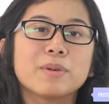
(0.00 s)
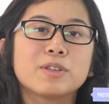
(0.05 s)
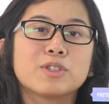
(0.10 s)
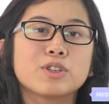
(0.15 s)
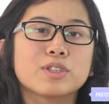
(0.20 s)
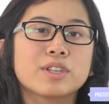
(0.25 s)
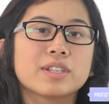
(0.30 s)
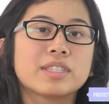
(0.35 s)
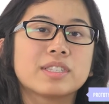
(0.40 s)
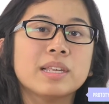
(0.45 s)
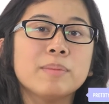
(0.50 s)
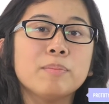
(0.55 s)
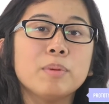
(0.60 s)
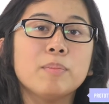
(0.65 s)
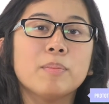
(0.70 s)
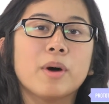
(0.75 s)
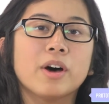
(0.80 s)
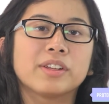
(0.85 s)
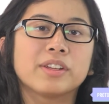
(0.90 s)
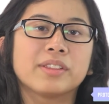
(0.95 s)
is just a
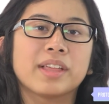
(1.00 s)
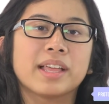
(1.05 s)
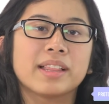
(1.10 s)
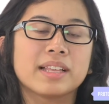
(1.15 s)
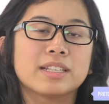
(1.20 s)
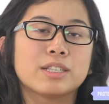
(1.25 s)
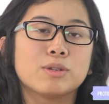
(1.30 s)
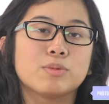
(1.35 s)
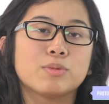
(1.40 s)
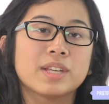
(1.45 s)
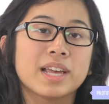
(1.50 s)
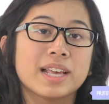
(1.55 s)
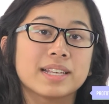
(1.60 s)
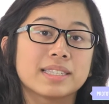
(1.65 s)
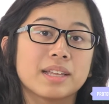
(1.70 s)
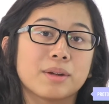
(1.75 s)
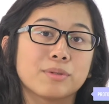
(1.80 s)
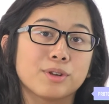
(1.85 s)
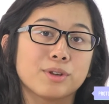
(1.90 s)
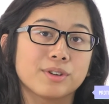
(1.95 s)
simple model that lets you
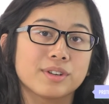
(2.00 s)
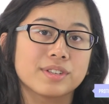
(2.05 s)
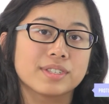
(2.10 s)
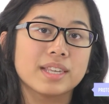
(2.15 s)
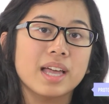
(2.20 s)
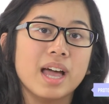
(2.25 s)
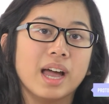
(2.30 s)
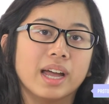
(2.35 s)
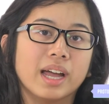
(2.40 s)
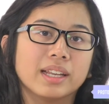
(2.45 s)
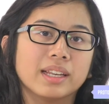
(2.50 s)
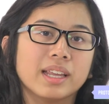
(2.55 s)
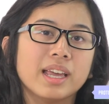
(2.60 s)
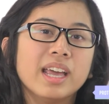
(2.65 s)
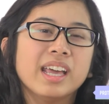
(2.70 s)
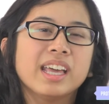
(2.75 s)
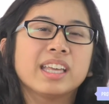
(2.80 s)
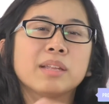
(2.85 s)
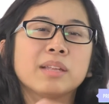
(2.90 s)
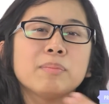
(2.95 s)
test out your design.
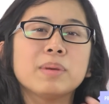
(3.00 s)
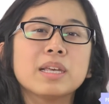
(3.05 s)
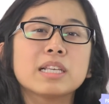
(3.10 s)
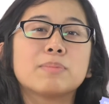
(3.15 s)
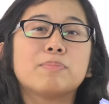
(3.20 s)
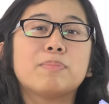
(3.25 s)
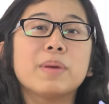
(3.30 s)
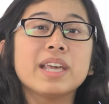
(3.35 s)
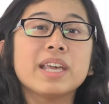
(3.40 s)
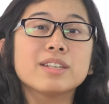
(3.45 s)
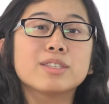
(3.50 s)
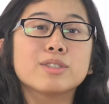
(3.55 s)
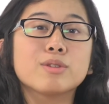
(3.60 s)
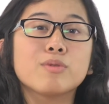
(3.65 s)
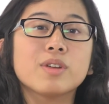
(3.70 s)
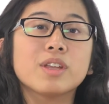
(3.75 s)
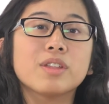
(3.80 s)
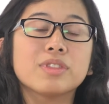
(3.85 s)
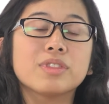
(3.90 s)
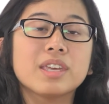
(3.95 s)
It can be as big as the
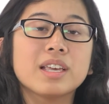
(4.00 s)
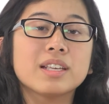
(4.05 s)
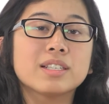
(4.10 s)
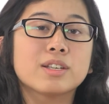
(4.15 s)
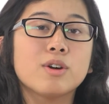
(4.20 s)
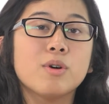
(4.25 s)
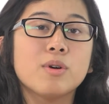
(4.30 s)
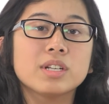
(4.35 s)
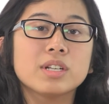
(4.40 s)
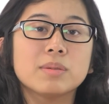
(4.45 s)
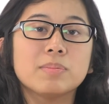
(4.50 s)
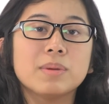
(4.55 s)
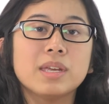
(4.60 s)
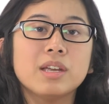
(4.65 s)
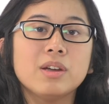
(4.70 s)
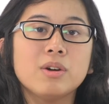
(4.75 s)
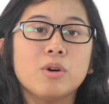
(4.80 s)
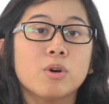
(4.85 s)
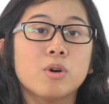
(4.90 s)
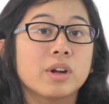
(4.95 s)
real thing's going to
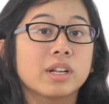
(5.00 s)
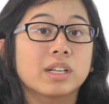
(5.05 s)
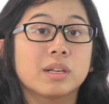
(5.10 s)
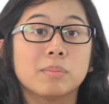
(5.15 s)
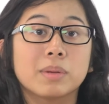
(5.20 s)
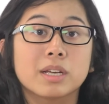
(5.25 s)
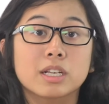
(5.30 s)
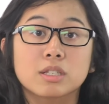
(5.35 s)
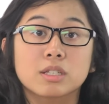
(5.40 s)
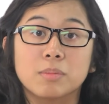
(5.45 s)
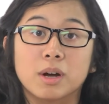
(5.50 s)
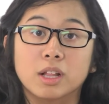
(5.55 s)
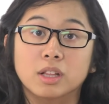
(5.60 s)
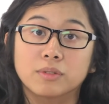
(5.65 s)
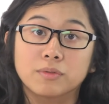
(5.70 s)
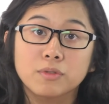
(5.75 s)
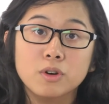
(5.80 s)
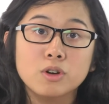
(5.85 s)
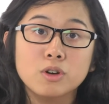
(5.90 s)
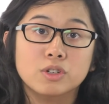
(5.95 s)
be, or it can be a
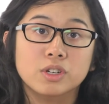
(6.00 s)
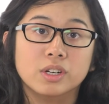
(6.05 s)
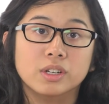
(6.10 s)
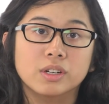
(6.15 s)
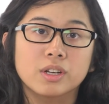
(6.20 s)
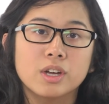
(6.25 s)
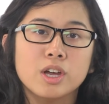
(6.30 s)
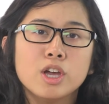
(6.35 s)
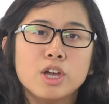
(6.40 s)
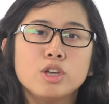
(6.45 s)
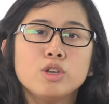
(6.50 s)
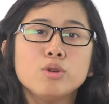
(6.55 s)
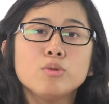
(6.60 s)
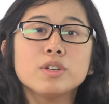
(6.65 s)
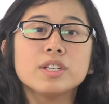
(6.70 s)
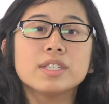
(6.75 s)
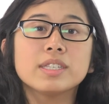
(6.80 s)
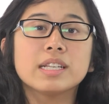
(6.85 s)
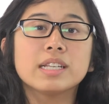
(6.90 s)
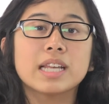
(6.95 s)
smaller version. You
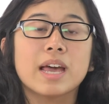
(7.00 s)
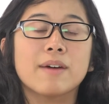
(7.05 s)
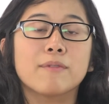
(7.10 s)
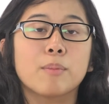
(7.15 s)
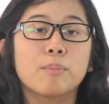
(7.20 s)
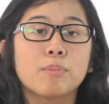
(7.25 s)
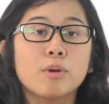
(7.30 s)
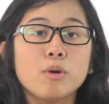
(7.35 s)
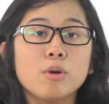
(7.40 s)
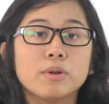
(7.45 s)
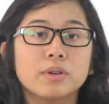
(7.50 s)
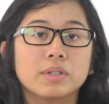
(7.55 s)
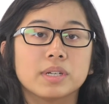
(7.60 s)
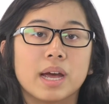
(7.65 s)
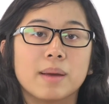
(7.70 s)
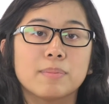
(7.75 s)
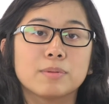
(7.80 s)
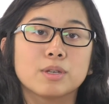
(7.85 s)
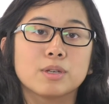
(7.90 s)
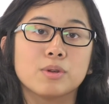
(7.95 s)
just need to have a
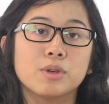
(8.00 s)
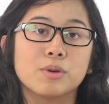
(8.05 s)
prototype so